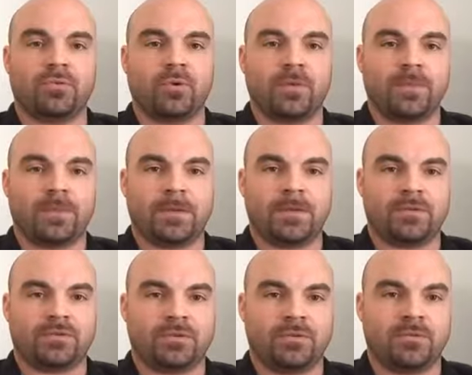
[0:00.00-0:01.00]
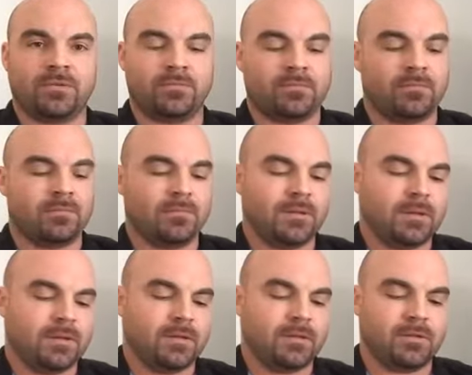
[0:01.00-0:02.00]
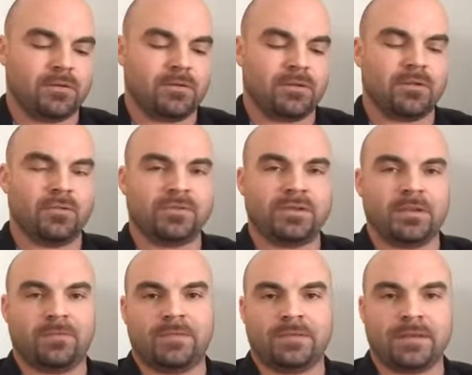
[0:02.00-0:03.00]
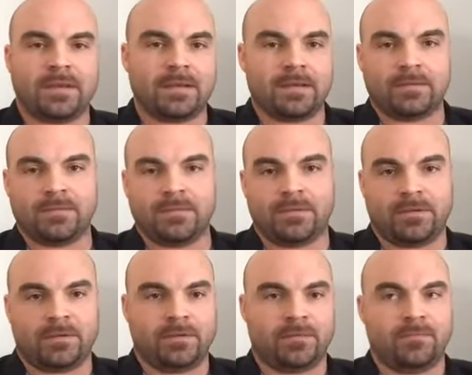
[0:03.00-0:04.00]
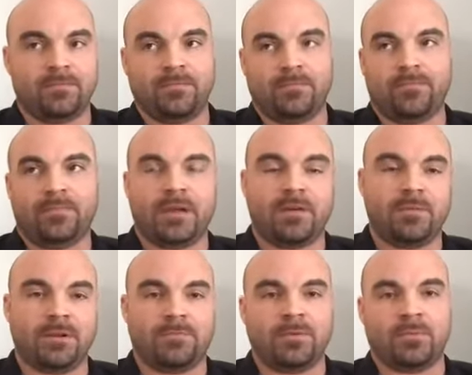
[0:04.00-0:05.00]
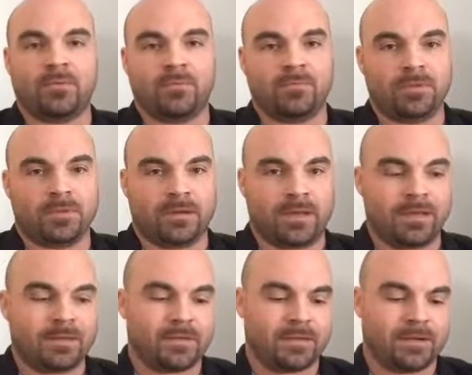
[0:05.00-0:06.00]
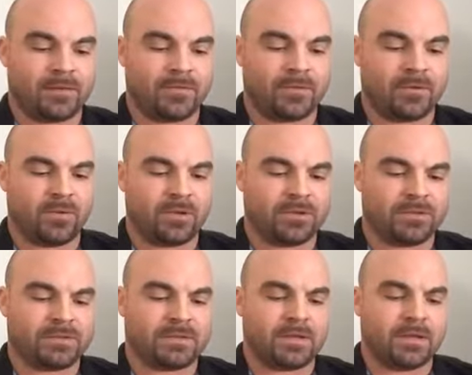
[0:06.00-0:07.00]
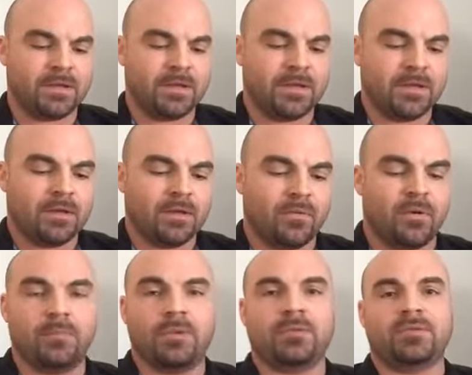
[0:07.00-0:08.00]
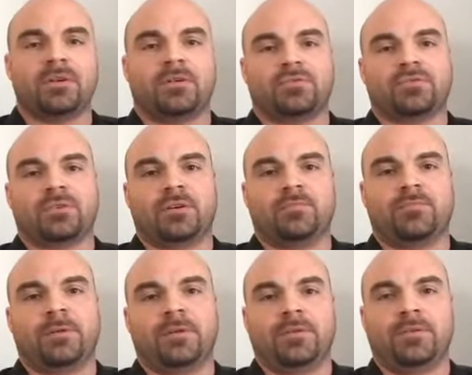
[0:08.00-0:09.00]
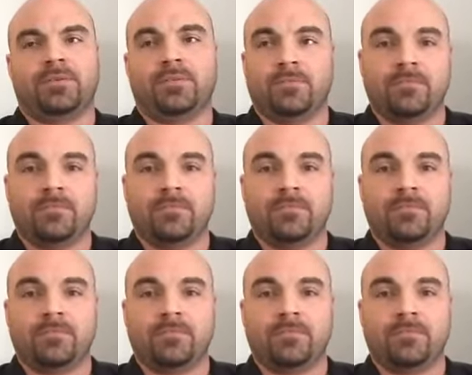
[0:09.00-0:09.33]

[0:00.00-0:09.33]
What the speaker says: one thing, shouldn't you go tick for tack the how many people like and everything? Well, you could say, well, maybe Donald Trump is